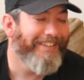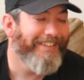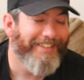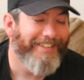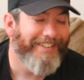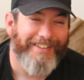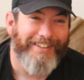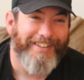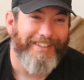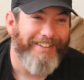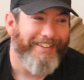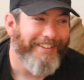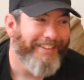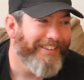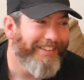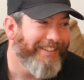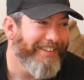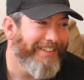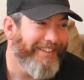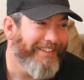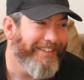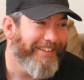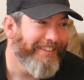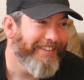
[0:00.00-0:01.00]

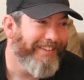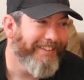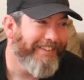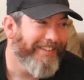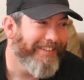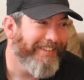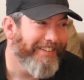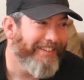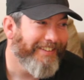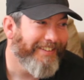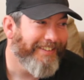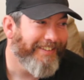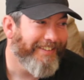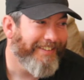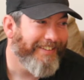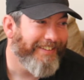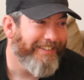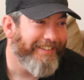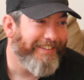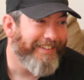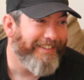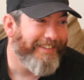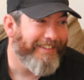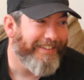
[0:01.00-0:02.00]

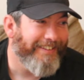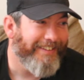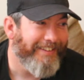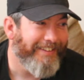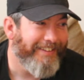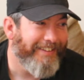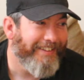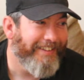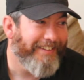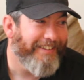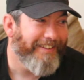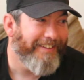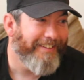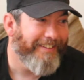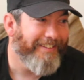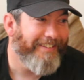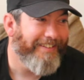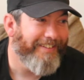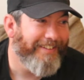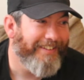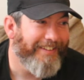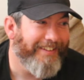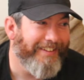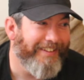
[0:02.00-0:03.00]

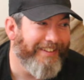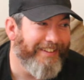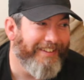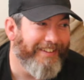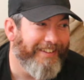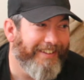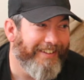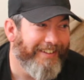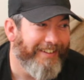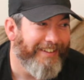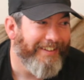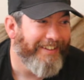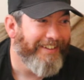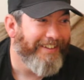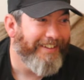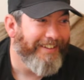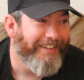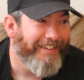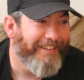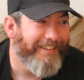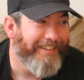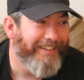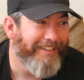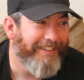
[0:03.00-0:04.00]

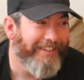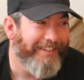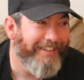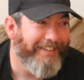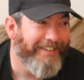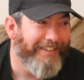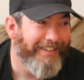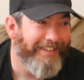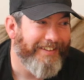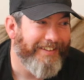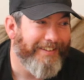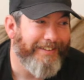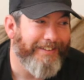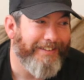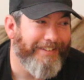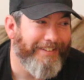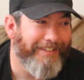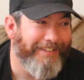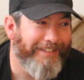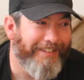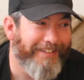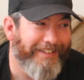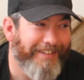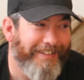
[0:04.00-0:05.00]

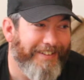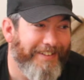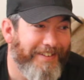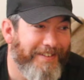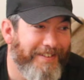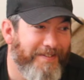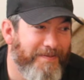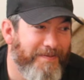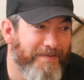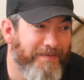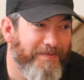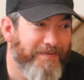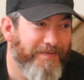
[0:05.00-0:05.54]
No words are spoken by the person on screen.